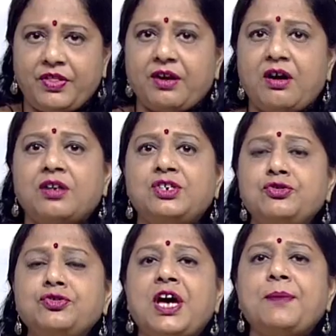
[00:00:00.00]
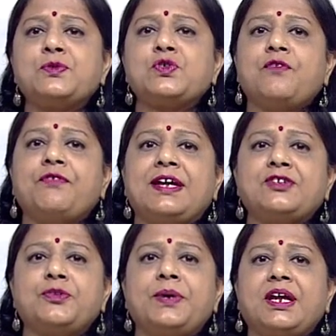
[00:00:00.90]
There are two types of
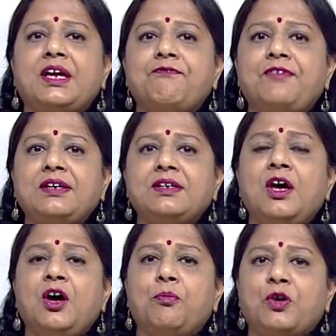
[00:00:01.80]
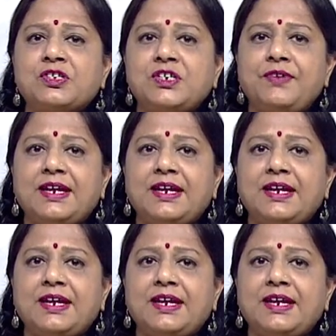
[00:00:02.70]
electromeric effect, positive